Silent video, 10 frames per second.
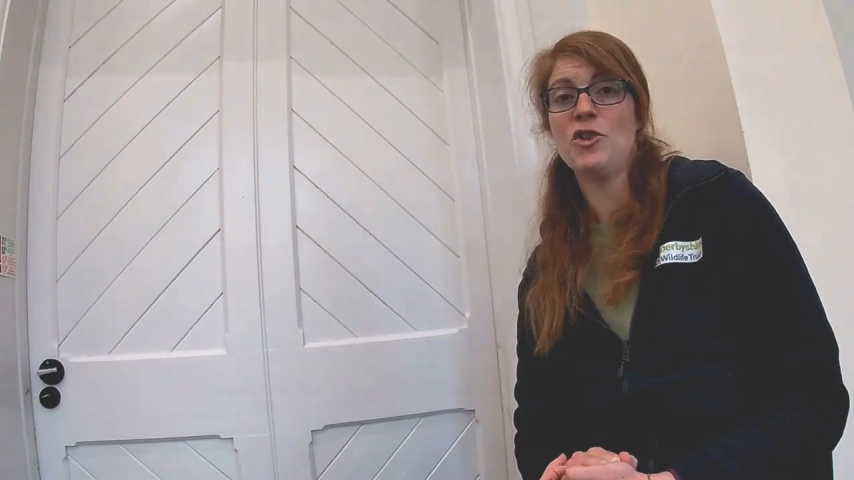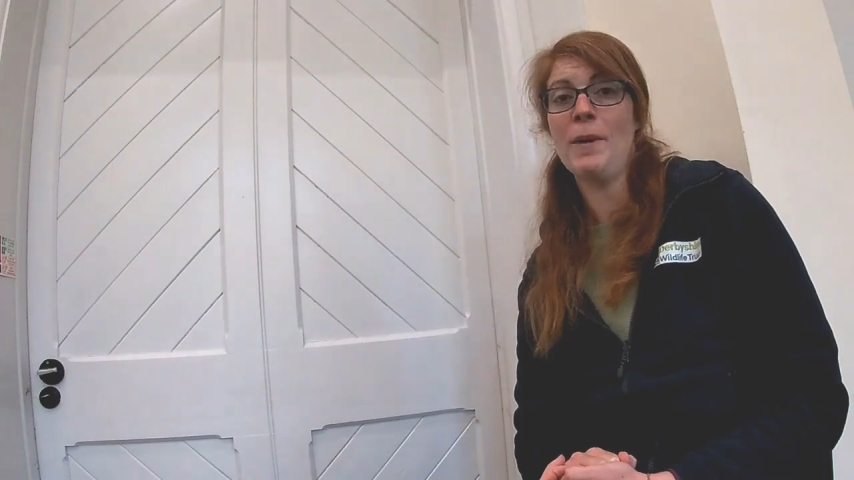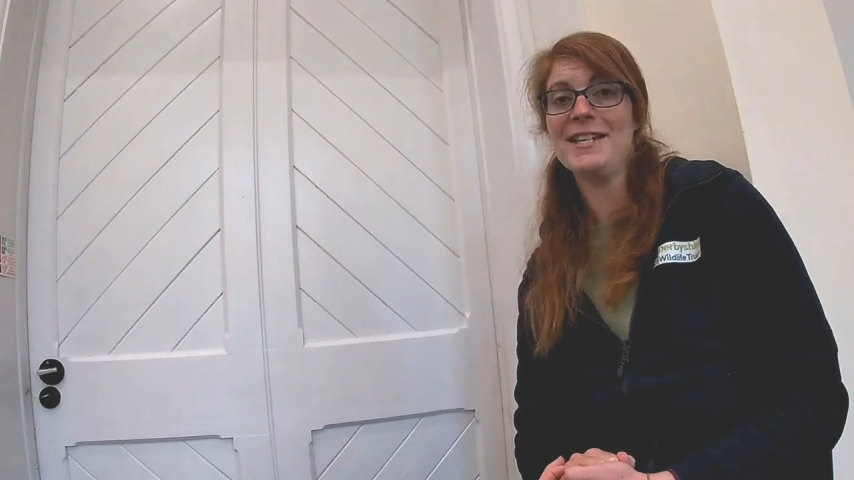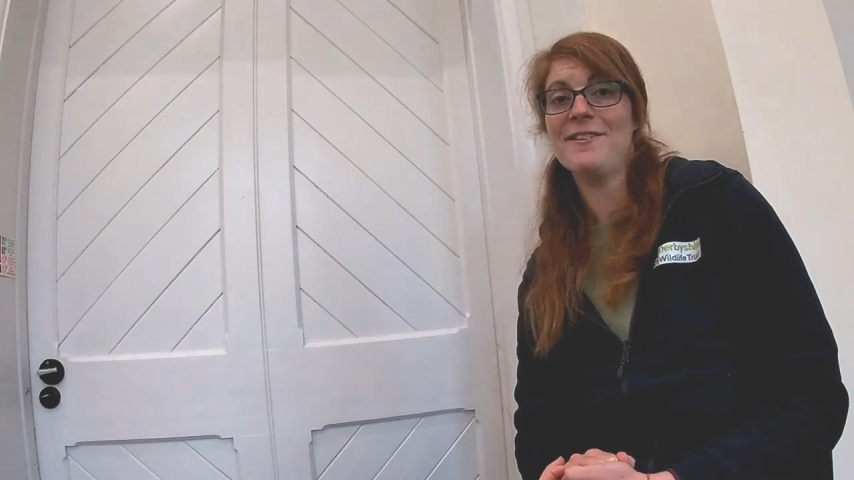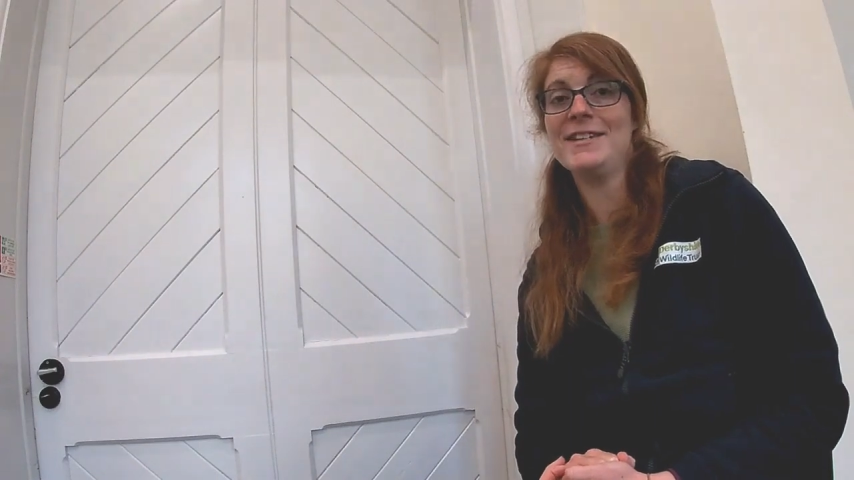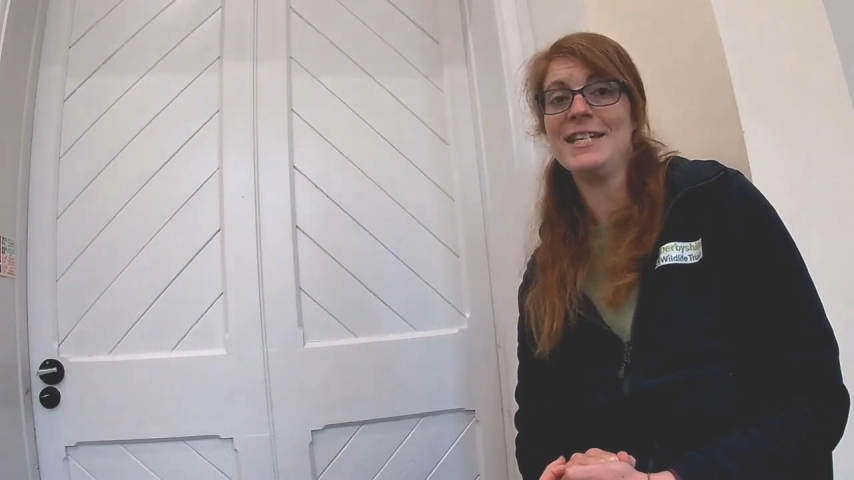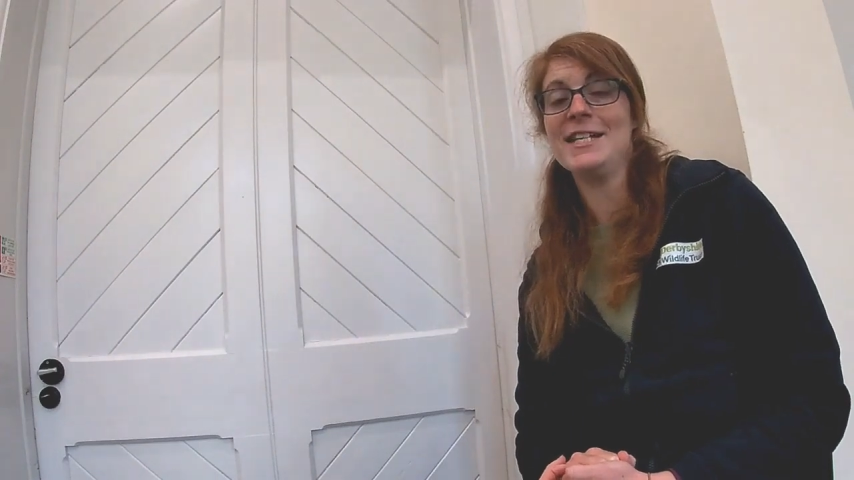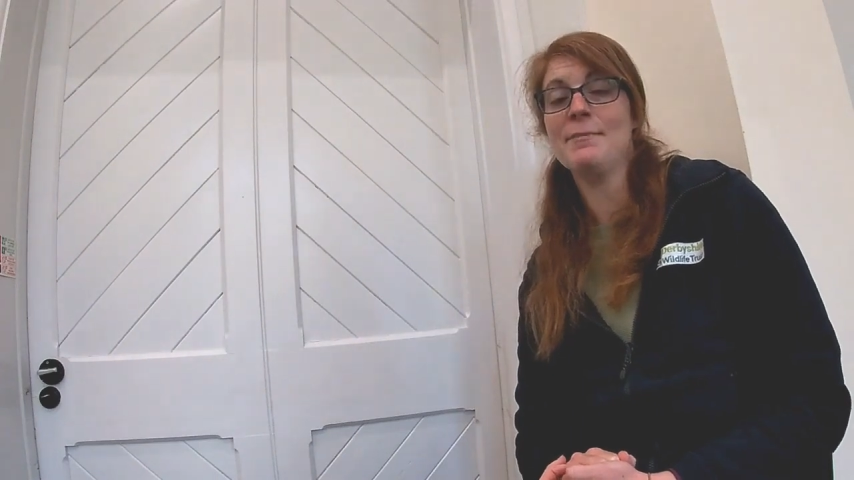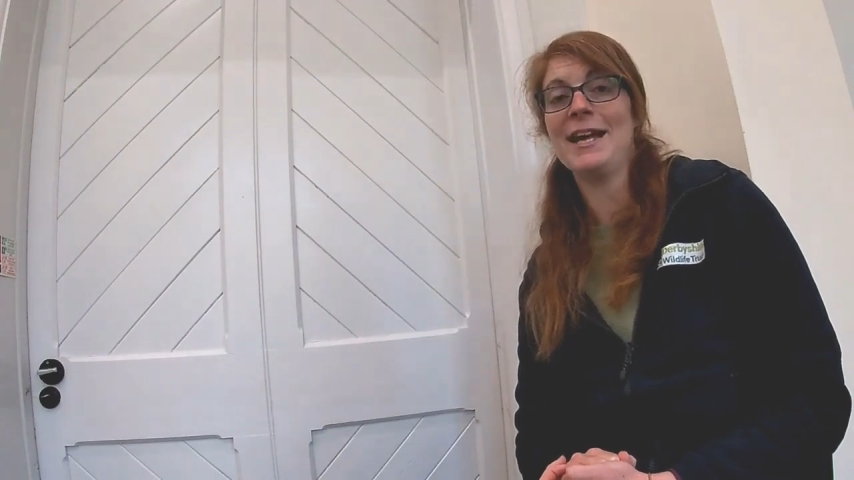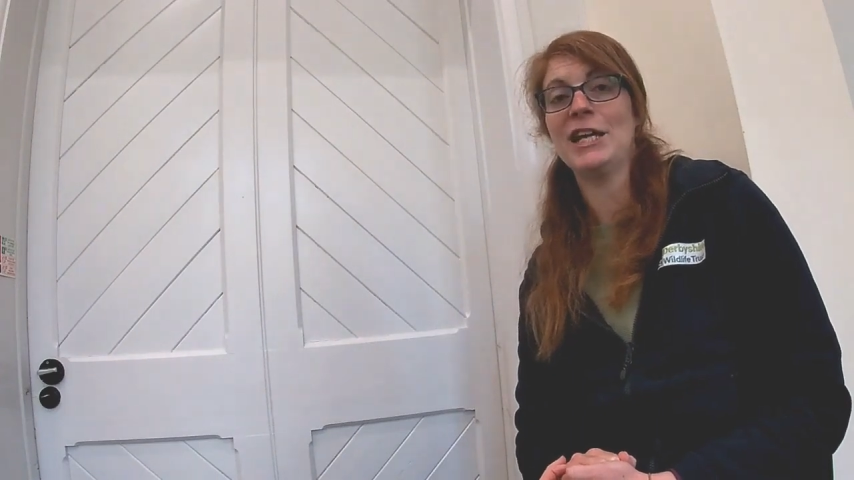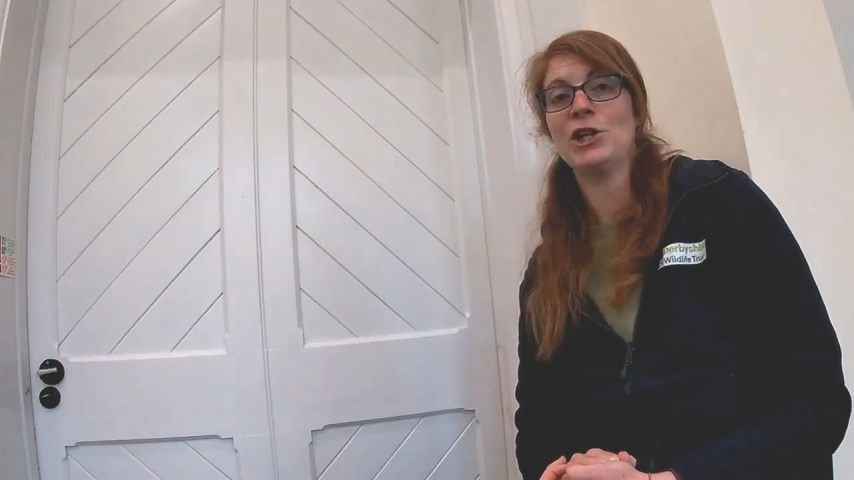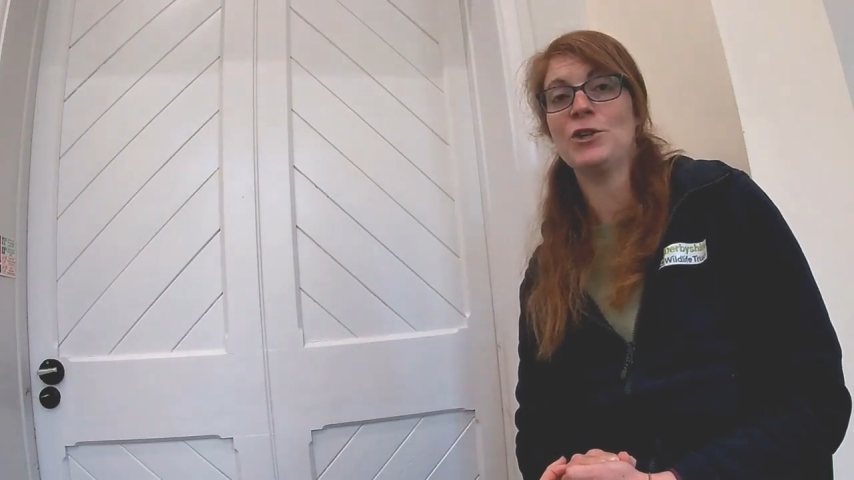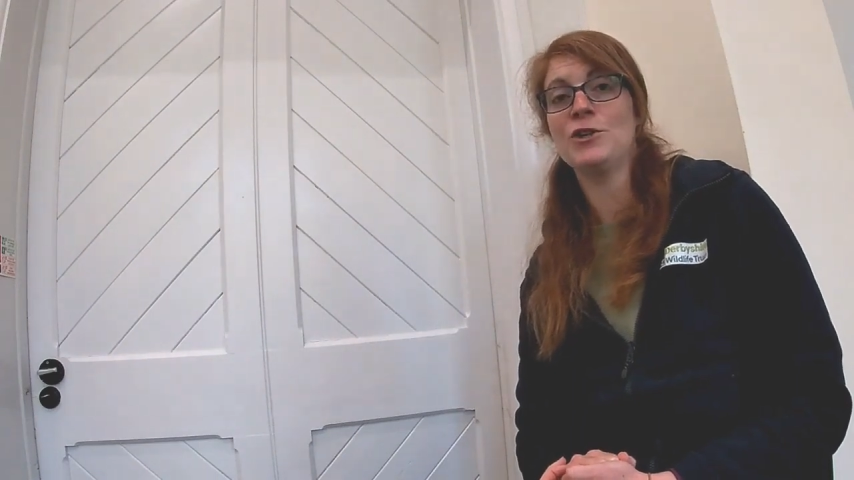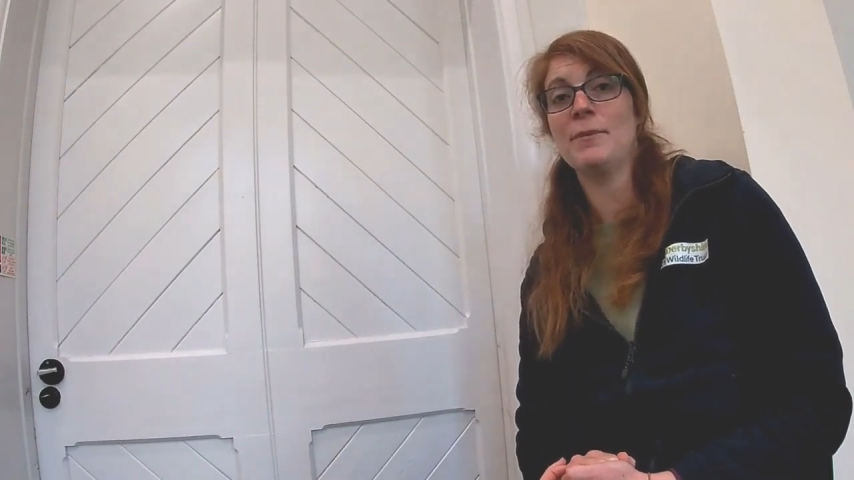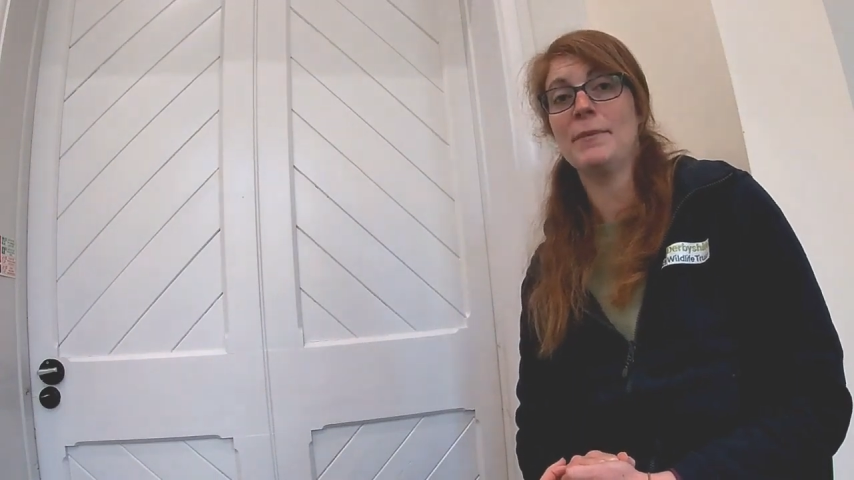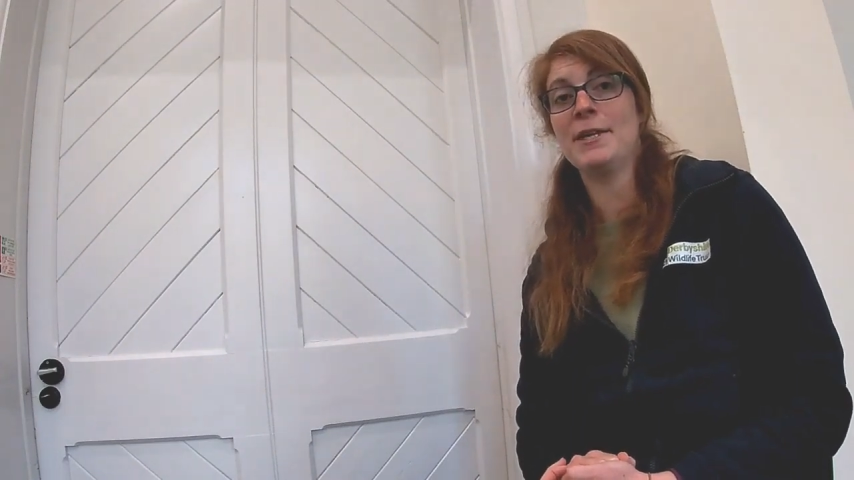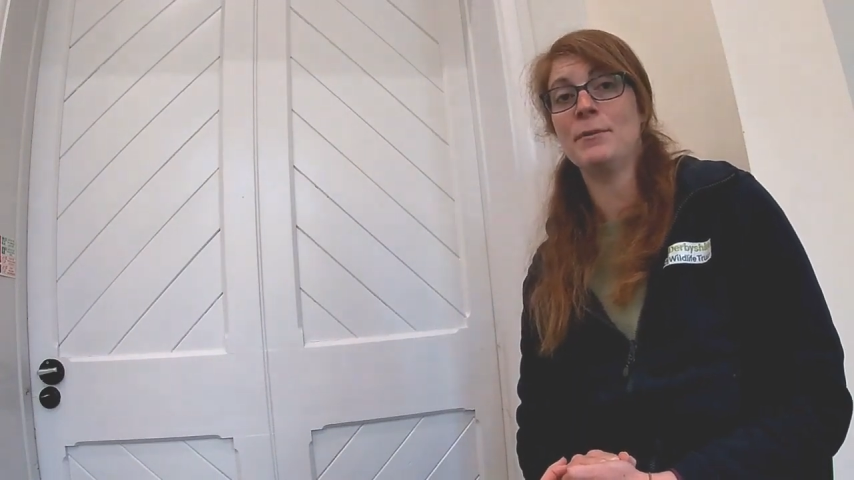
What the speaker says: Some activities may include